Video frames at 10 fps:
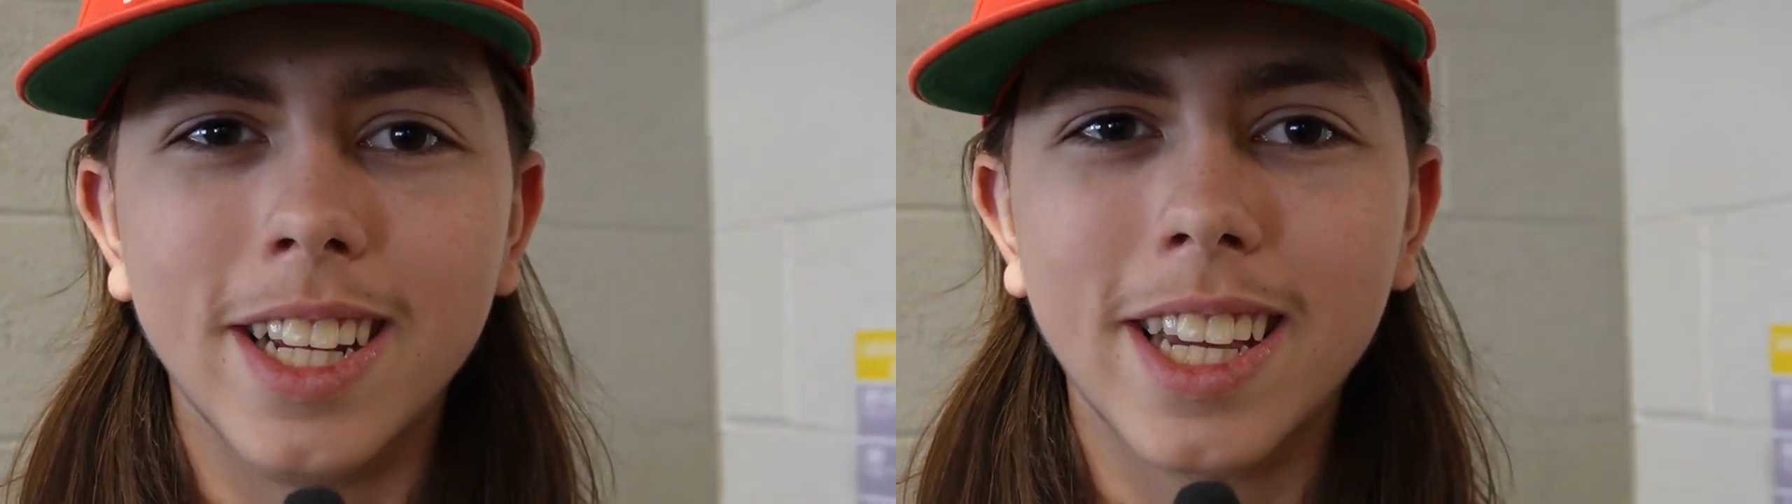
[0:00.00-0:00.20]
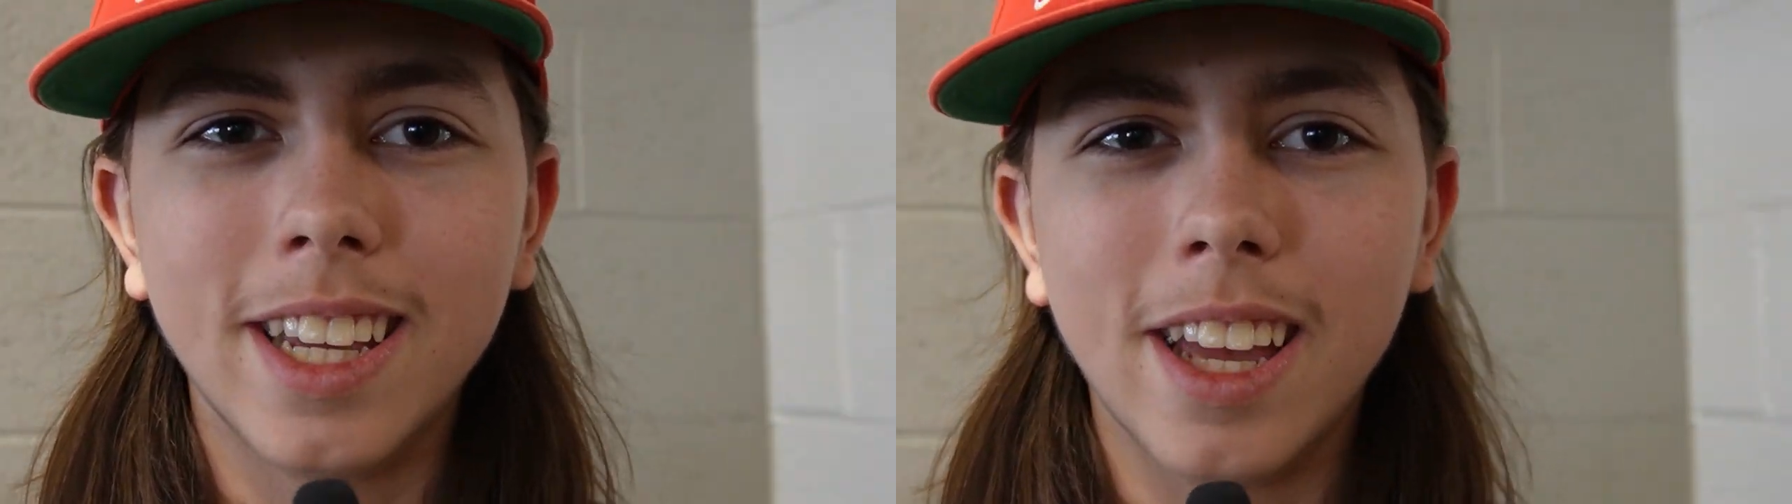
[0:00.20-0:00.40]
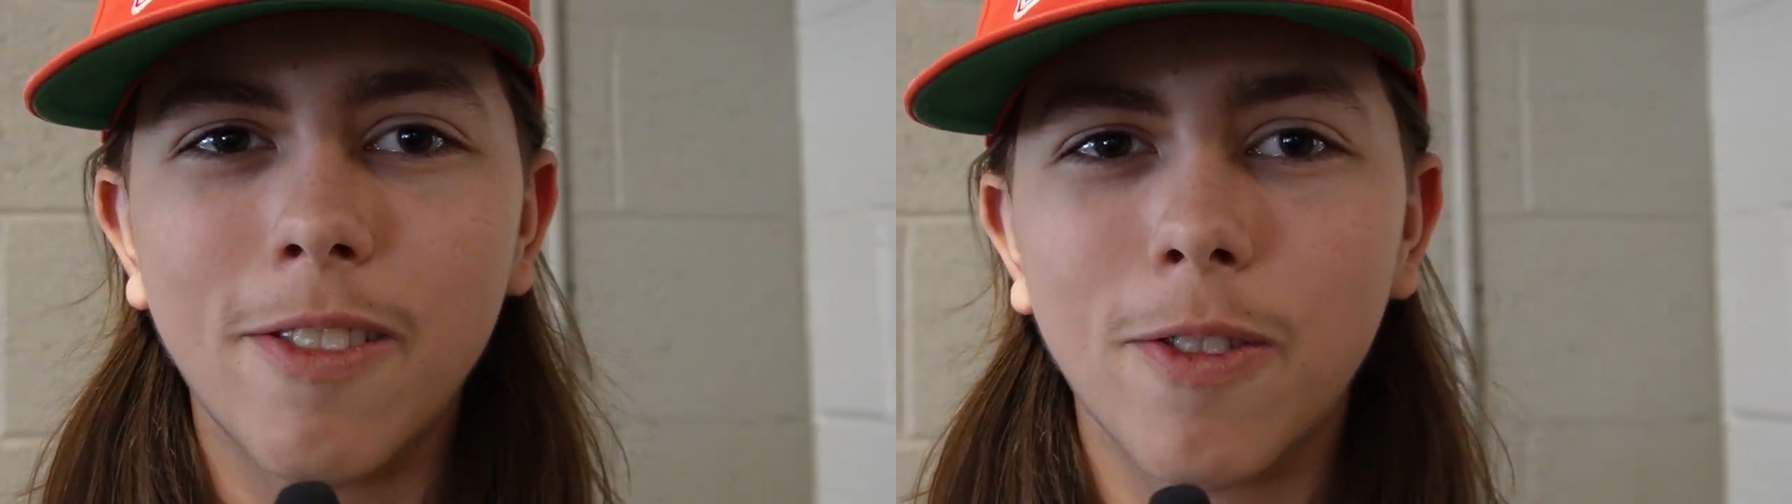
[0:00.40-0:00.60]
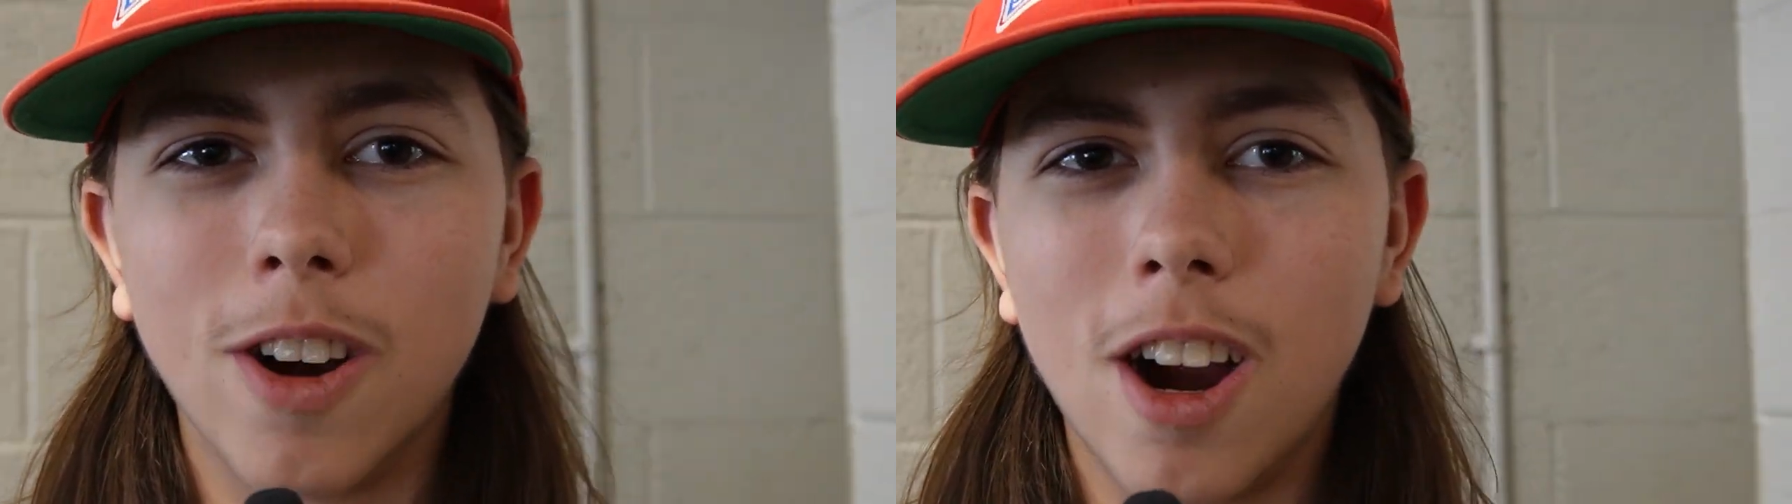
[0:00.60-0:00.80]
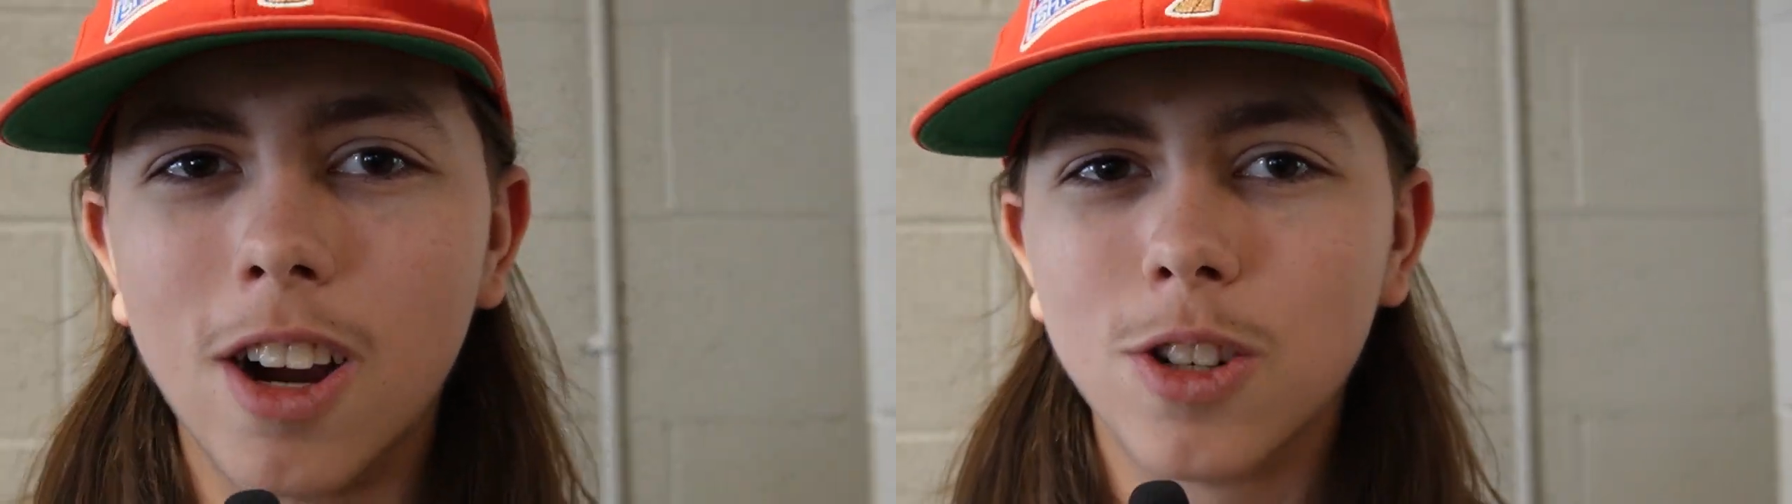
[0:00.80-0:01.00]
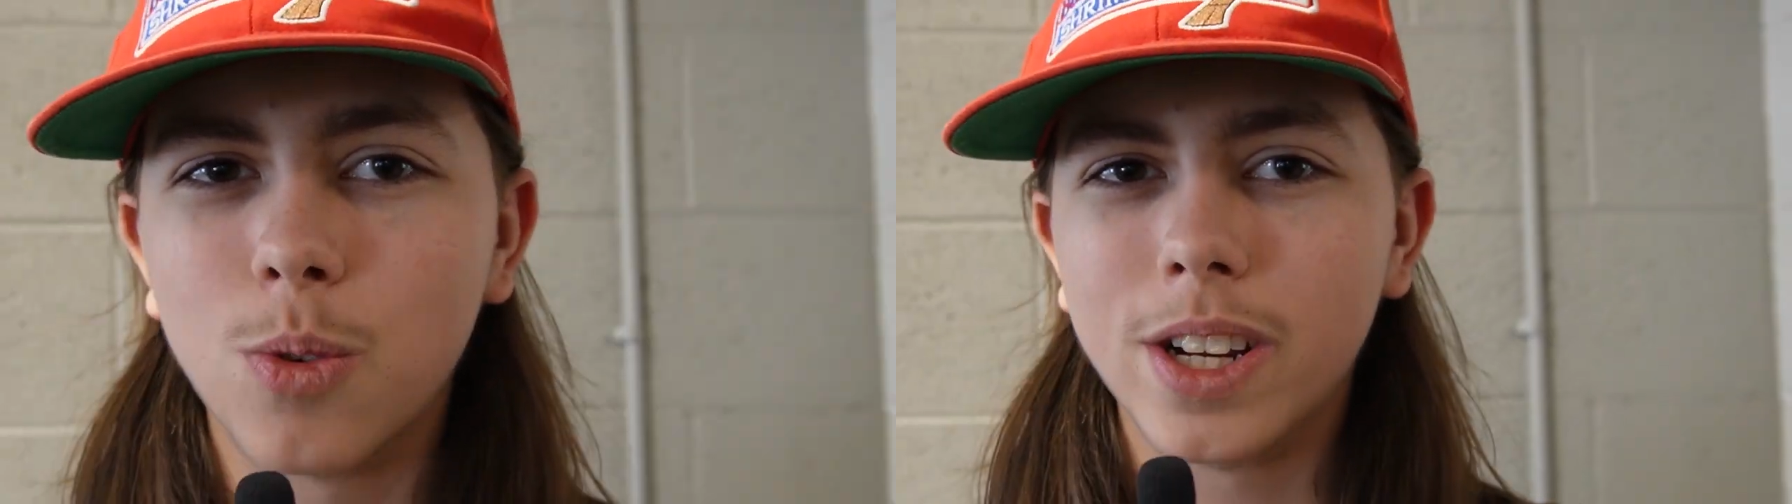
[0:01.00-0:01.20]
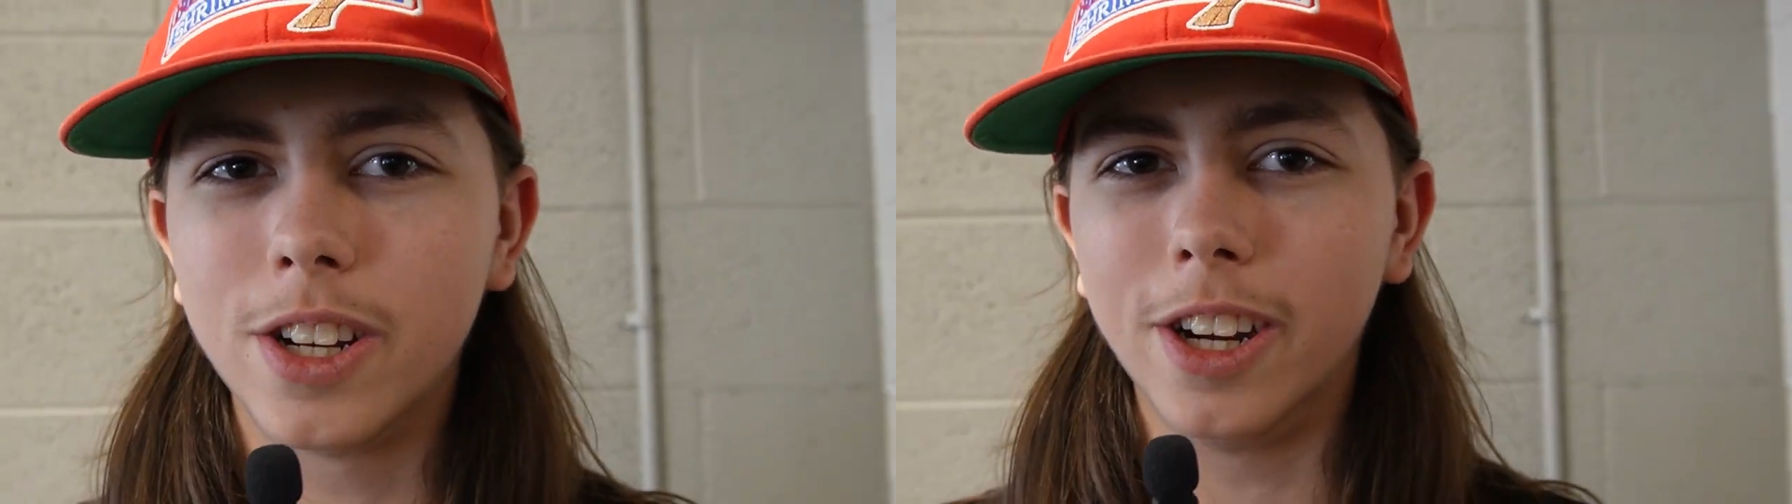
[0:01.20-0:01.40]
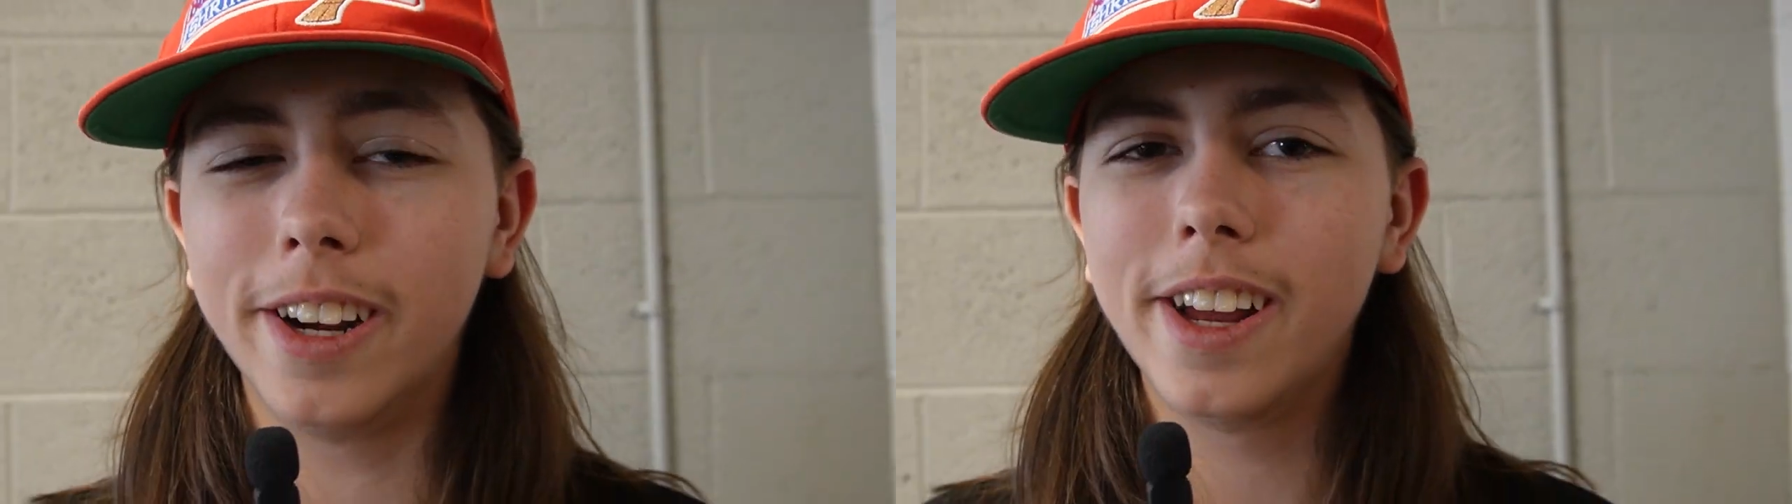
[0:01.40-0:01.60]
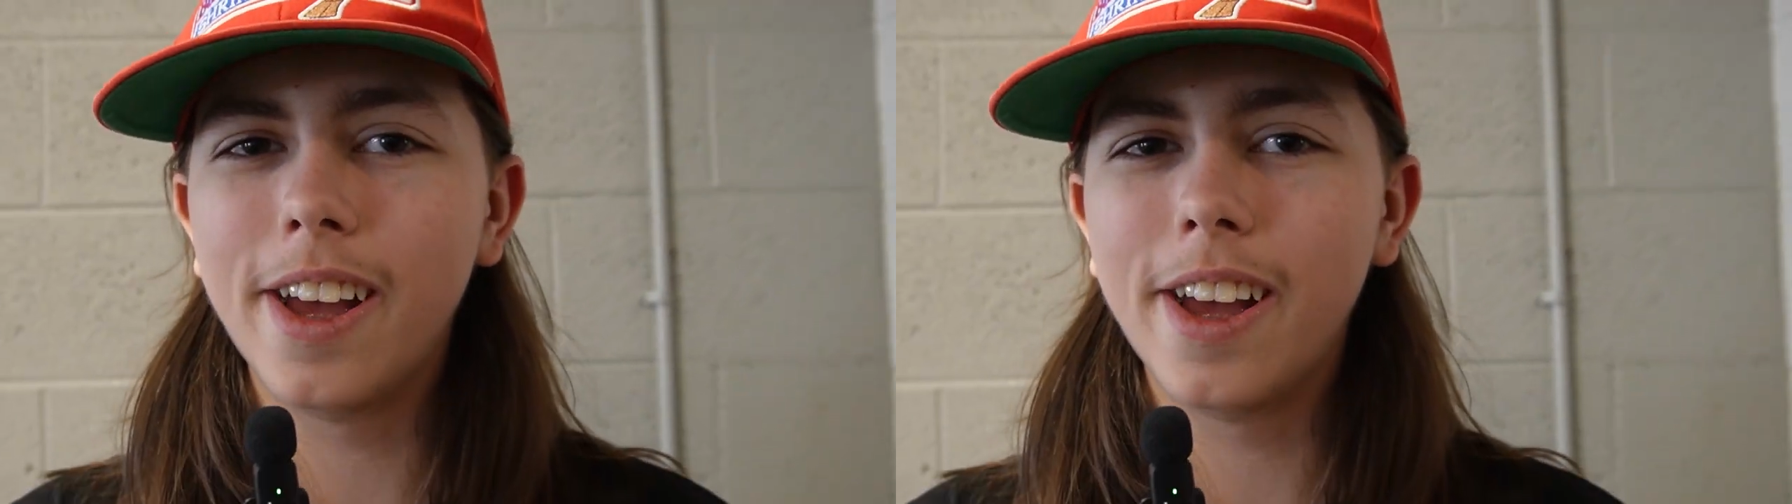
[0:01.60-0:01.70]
digging in for a harsh winter.